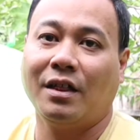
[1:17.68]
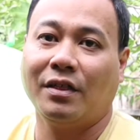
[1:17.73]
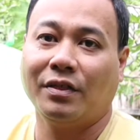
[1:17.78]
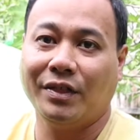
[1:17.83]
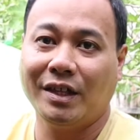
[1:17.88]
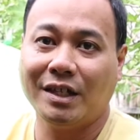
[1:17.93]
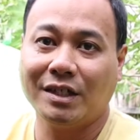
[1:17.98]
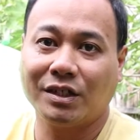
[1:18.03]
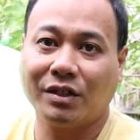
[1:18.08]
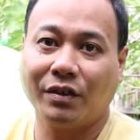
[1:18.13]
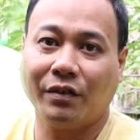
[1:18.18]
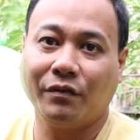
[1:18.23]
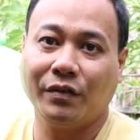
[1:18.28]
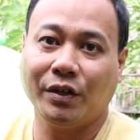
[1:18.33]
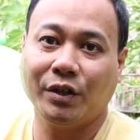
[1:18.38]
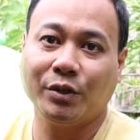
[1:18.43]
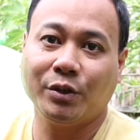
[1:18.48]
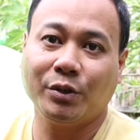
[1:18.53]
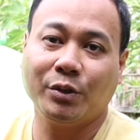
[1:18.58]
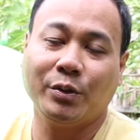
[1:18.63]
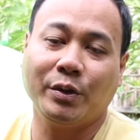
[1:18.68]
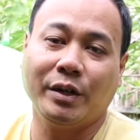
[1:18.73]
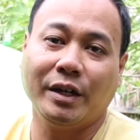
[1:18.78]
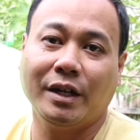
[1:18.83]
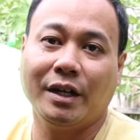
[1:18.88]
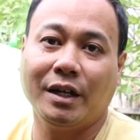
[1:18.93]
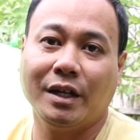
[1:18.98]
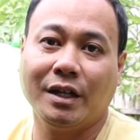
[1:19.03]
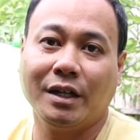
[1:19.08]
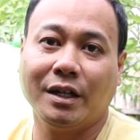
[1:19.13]
This review
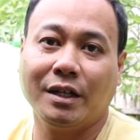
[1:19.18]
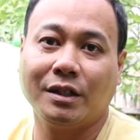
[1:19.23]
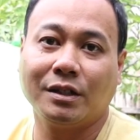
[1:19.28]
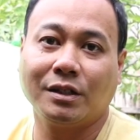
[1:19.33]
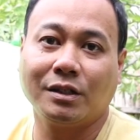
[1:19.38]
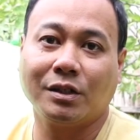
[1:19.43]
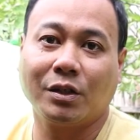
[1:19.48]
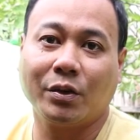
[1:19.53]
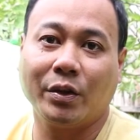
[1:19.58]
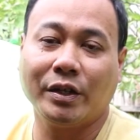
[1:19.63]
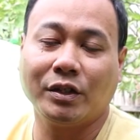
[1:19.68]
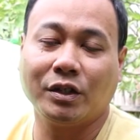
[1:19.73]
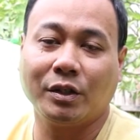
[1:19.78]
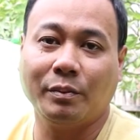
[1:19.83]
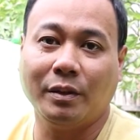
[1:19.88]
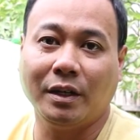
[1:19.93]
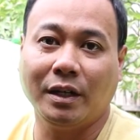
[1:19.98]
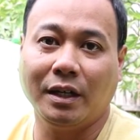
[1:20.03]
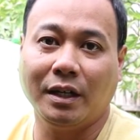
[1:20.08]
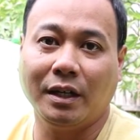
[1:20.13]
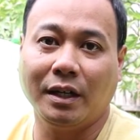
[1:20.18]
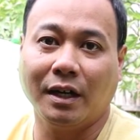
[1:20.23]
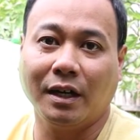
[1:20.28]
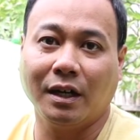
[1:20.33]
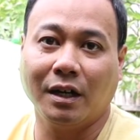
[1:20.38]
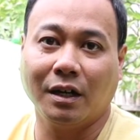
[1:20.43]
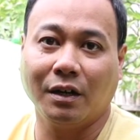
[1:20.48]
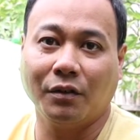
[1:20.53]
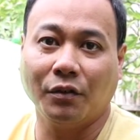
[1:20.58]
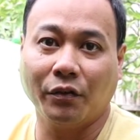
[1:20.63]
is going to be
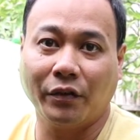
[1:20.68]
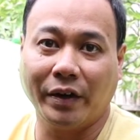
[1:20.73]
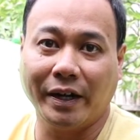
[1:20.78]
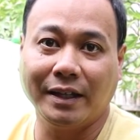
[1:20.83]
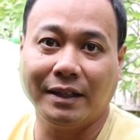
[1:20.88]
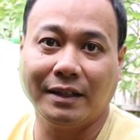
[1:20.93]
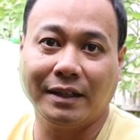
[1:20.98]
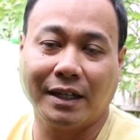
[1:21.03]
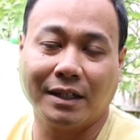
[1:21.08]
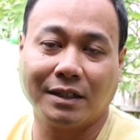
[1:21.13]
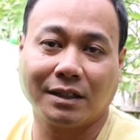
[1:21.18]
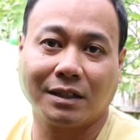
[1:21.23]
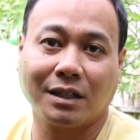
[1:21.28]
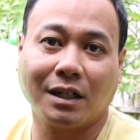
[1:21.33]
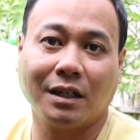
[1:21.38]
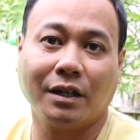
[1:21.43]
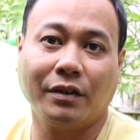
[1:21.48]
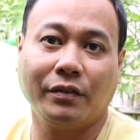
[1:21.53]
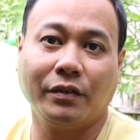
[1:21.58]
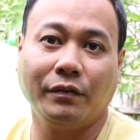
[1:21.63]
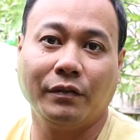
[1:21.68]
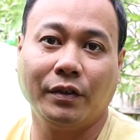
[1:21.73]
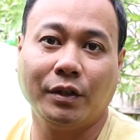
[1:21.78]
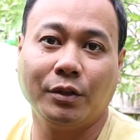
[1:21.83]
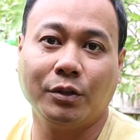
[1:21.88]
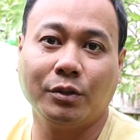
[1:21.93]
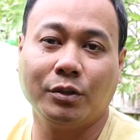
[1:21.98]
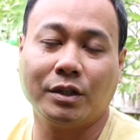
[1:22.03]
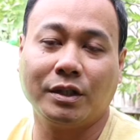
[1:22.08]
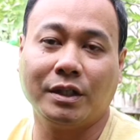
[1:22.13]
a rain test
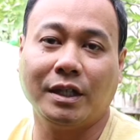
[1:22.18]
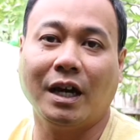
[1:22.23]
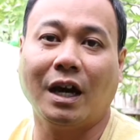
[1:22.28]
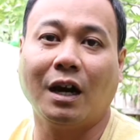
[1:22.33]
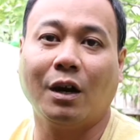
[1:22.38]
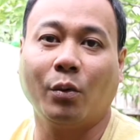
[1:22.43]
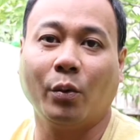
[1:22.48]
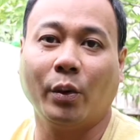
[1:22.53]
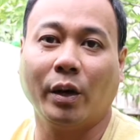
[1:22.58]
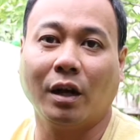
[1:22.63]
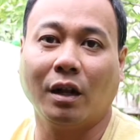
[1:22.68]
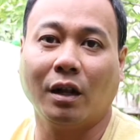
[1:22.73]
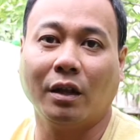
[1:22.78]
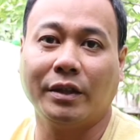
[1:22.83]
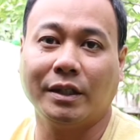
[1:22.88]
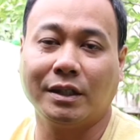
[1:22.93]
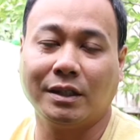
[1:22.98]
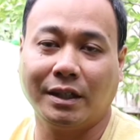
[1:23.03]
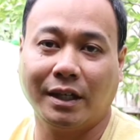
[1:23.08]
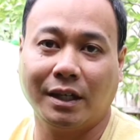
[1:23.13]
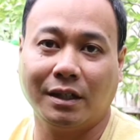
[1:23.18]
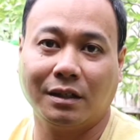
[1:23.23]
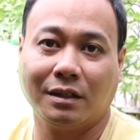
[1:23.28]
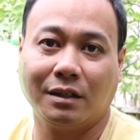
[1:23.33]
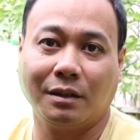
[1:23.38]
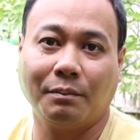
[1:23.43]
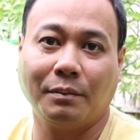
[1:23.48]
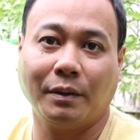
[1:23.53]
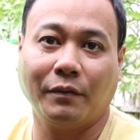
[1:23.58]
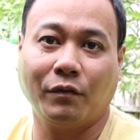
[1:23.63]
review to see how well this tent
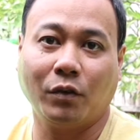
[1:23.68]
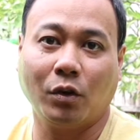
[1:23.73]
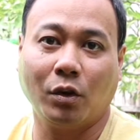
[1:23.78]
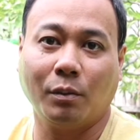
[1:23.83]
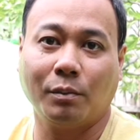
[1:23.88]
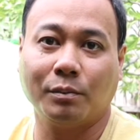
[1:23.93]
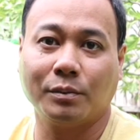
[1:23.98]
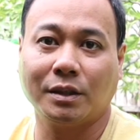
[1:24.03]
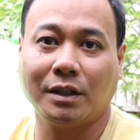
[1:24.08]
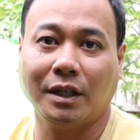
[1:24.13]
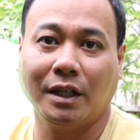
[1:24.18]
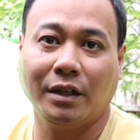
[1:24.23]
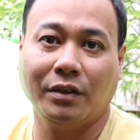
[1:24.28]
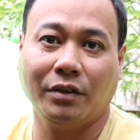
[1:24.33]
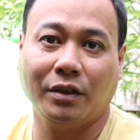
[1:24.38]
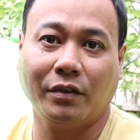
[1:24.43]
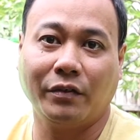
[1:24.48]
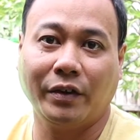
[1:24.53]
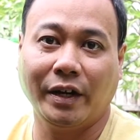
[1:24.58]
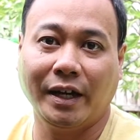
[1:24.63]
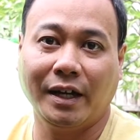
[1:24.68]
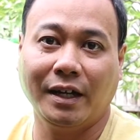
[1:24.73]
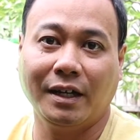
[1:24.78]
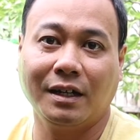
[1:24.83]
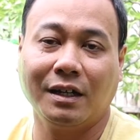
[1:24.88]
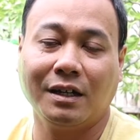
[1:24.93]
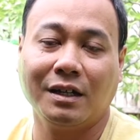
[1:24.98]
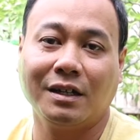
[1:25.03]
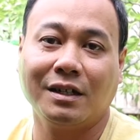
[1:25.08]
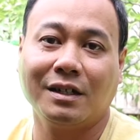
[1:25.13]
performs in the
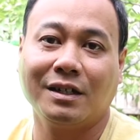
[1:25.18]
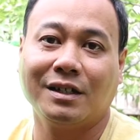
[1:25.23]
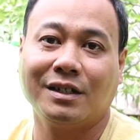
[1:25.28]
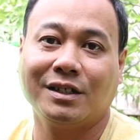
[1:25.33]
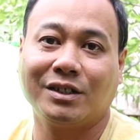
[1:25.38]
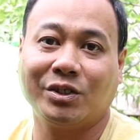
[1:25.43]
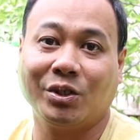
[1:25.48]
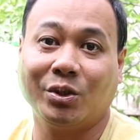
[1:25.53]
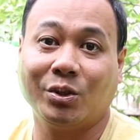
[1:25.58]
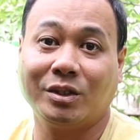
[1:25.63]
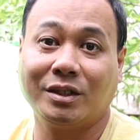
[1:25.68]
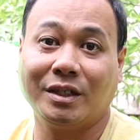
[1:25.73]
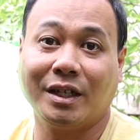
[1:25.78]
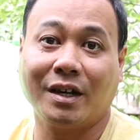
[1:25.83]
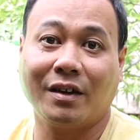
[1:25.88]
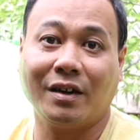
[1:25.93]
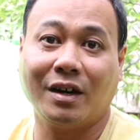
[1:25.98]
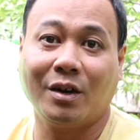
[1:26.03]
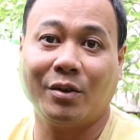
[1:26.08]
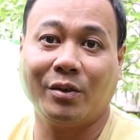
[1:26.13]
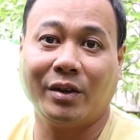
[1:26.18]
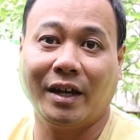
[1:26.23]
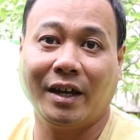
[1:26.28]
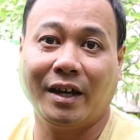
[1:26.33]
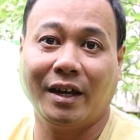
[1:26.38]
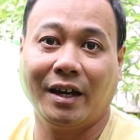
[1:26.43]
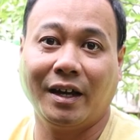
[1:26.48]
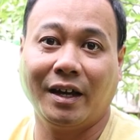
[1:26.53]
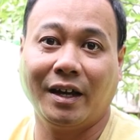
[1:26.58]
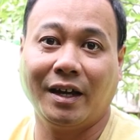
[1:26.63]
rain. So stick around
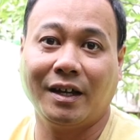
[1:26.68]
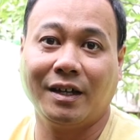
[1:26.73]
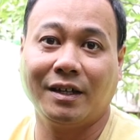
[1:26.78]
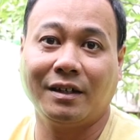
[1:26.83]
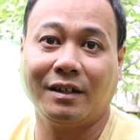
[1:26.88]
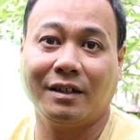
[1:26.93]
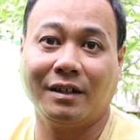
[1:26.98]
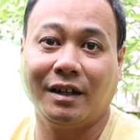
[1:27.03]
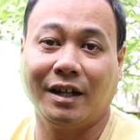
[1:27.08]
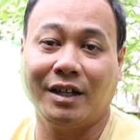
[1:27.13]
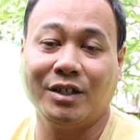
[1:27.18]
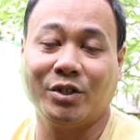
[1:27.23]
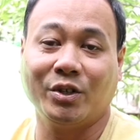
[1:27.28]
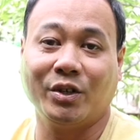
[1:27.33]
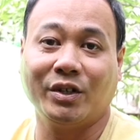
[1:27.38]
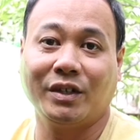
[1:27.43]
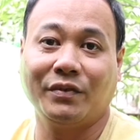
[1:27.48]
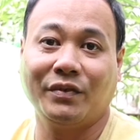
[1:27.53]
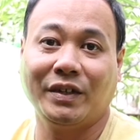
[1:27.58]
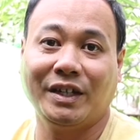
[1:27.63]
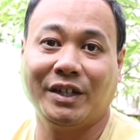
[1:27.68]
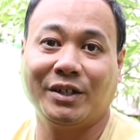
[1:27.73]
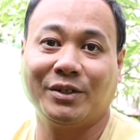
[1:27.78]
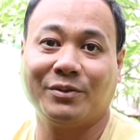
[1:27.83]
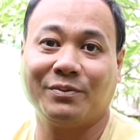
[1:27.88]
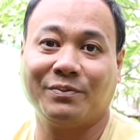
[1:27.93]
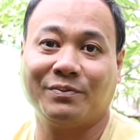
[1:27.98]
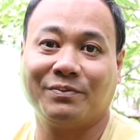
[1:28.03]
and enjoy the video.